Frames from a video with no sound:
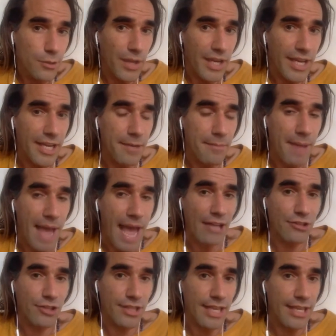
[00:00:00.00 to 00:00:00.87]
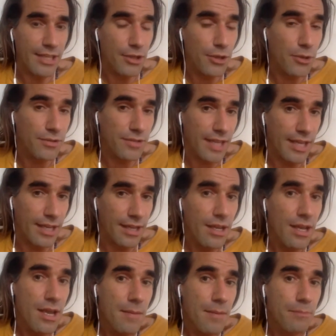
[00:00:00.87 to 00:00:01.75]
can imagine that
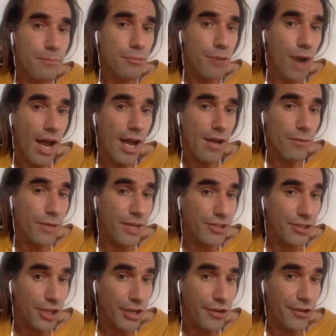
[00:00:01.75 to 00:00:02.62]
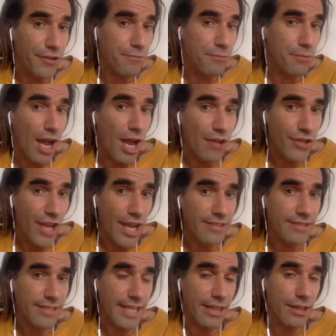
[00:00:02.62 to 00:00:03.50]
using pro regenerative
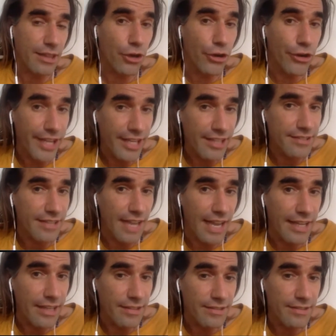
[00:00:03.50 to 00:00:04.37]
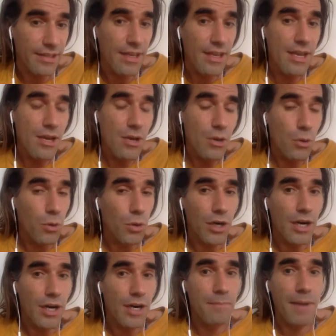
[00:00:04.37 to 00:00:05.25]
projects and learning sites,
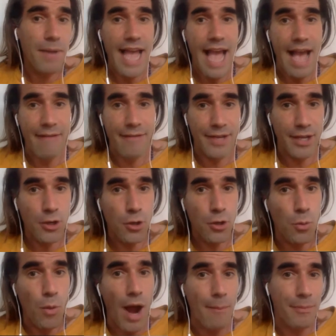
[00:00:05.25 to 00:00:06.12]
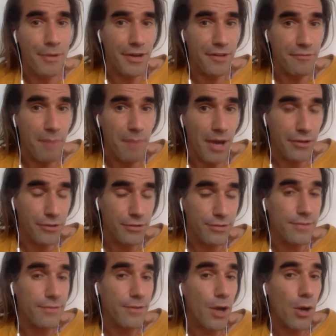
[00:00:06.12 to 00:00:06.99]
or by having cooperative
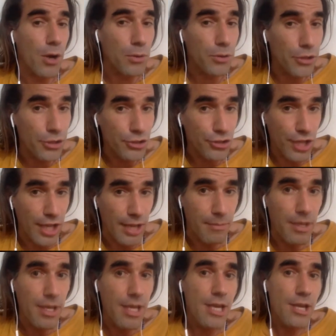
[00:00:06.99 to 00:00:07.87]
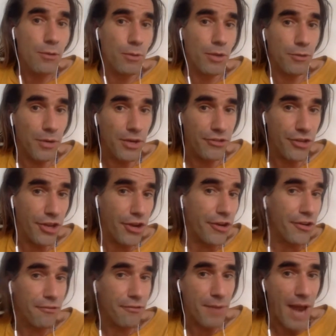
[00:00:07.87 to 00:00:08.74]
models of ownership with
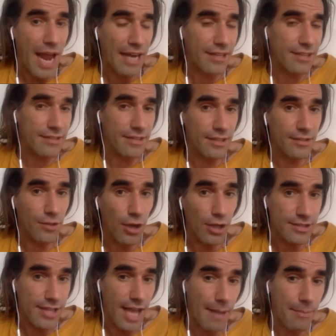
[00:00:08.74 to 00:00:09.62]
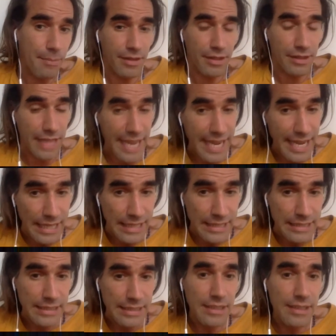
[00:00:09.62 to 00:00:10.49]
regenerative practices on top of the
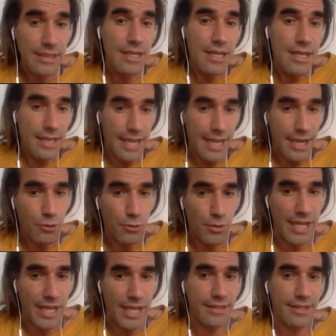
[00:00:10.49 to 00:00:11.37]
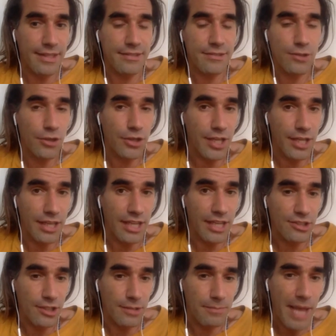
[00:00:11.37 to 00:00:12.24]
land, can create these
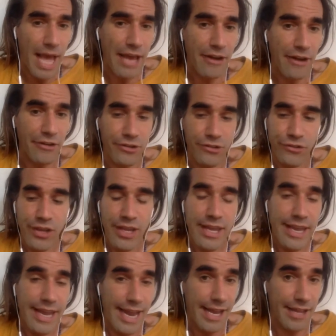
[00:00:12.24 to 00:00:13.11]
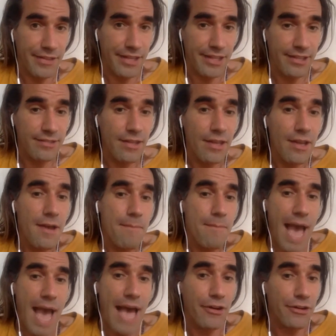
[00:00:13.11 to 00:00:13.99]
circulation patterns and these
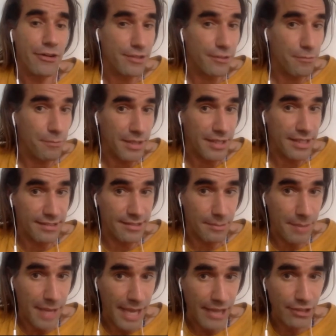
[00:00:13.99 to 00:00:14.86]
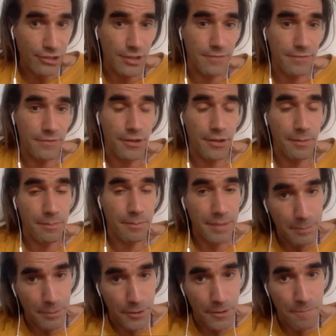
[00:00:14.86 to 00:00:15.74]
patterns of participation for the
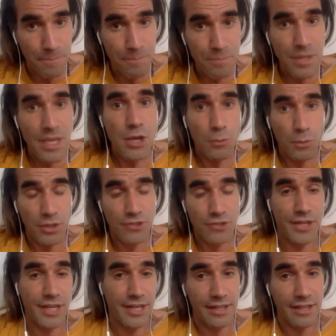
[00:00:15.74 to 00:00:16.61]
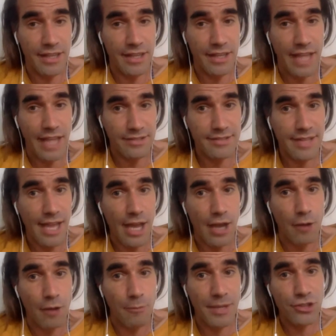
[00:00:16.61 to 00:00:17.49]
people, which then allows us
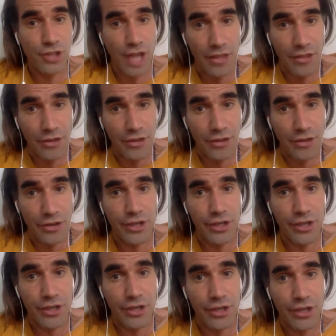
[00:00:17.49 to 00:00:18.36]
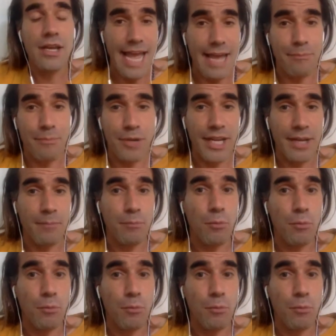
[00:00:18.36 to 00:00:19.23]
to help each other and
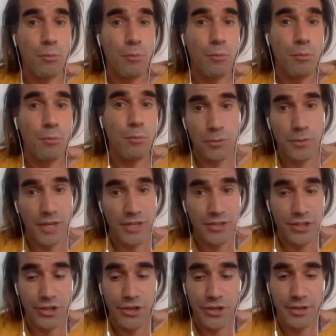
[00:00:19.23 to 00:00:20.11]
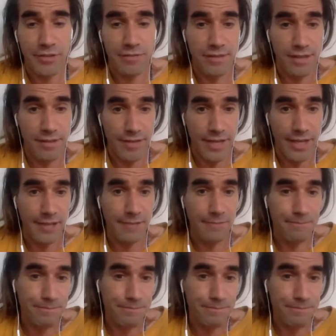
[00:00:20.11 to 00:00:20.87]
bring more people into regenerative living.